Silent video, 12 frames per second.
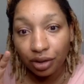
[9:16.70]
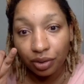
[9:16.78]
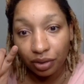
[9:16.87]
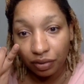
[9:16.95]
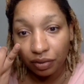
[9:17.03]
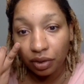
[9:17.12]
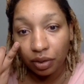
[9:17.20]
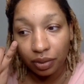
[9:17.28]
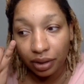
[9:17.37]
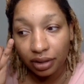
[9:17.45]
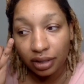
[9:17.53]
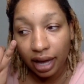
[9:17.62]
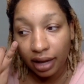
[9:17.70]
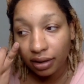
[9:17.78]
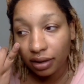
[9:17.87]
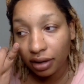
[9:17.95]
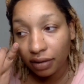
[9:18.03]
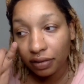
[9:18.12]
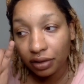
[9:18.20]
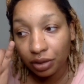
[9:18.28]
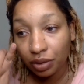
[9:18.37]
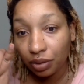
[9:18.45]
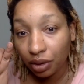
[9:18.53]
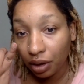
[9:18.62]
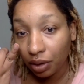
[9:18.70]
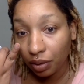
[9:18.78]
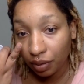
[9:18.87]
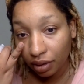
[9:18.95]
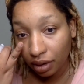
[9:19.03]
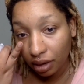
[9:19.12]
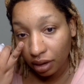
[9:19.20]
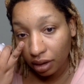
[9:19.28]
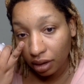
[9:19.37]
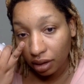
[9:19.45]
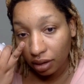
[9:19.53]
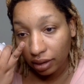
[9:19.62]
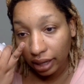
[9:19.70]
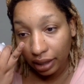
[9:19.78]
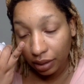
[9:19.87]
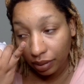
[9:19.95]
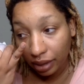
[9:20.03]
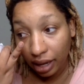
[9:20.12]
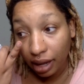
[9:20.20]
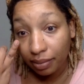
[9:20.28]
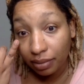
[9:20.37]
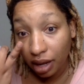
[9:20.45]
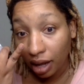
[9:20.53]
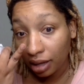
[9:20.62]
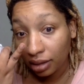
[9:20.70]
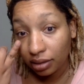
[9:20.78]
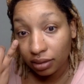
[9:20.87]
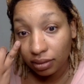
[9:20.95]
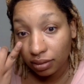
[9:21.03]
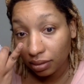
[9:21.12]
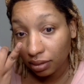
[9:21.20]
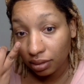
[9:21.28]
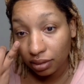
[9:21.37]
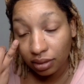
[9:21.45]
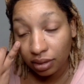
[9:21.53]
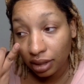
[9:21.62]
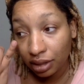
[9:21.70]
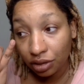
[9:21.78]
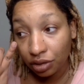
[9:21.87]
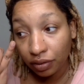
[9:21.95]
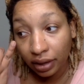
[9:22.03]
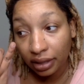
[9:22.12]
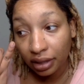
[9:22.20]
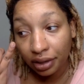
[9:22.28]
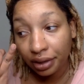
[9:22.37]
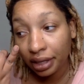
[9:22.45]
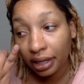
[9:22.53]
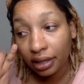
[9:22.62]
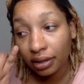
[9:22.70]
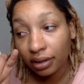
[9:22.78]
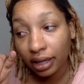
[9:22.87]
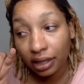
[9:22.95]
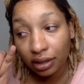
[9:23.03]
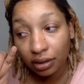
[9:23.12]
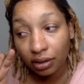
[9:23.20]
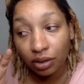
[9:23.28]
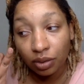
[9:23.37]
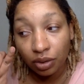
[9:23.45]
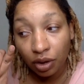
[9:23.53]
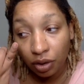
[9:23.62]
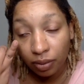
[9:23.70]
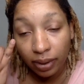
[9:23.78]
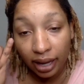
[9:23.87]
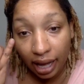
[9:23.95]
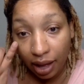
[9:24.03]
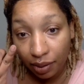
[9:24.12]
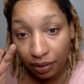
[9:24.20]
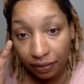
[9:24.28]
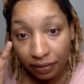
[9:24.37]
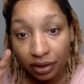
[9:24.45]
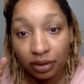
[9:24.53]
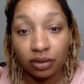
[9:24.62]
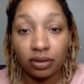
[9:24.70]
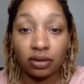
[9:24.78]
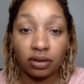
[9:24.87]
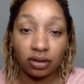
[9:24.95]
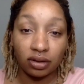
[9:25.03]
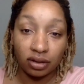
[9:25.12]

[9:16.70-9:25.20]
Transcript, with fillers: You can feel where it's hot enough and you'll know, like, okay, I'm not going to do right there again. Like, you'll know by how it feels.